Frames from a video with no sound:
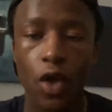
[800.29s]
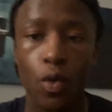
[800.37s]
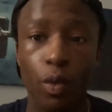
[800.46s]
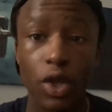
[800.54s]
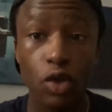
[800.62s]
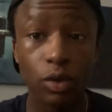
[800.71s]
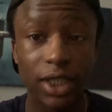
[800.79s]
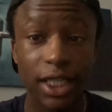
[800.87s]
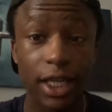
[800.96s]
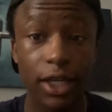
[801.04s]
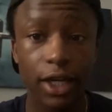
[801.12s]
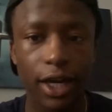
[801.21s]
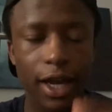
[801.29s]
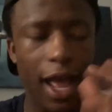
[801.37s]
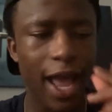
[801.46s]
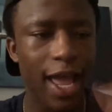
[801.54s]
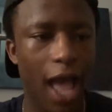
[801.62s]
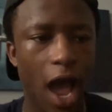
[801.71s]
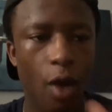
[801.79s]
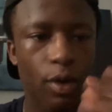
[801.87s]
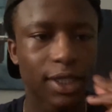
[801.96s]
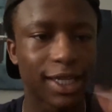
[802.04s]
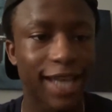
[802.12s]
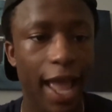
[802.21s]
When you sitting there 8 hours
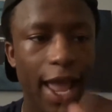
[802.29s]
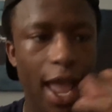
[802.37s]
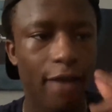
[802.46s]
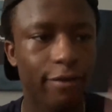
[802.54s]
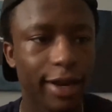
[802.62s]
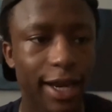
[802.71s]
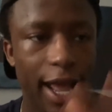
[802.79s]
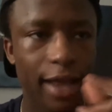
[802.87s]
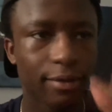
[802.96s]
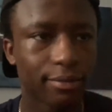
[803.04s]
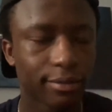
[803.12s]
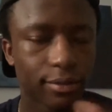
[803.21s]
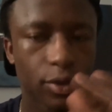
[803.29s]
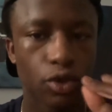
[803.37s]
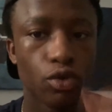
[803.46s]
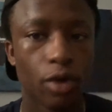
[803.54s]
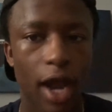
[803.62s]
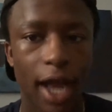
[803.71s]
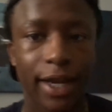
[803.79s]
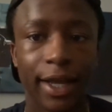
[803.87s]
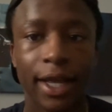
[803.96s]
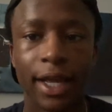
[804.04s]
a day, every day, you grinding.